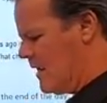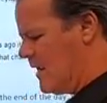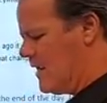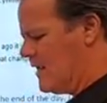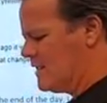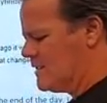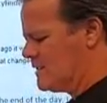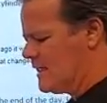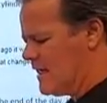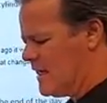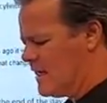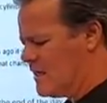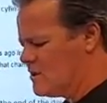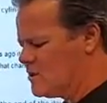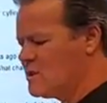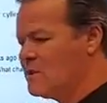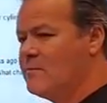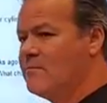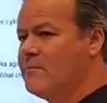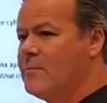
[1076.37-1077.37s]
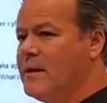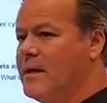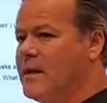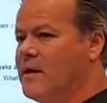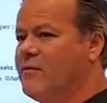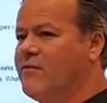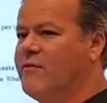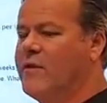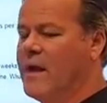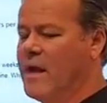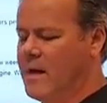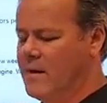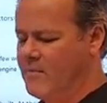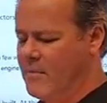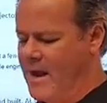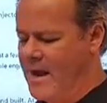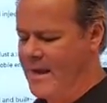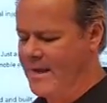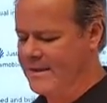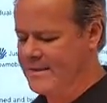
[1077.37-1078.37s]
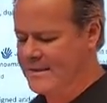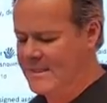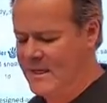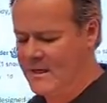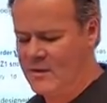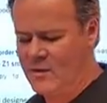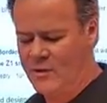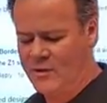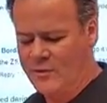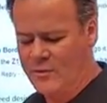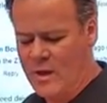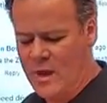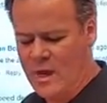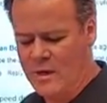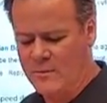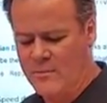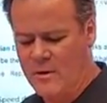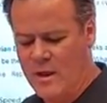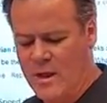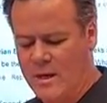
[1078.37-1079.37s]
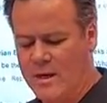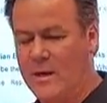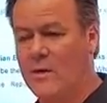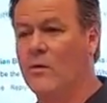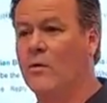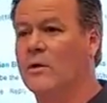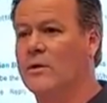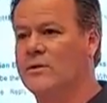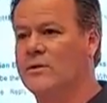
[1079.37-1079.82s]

Is the engine being fed by a single throttle body or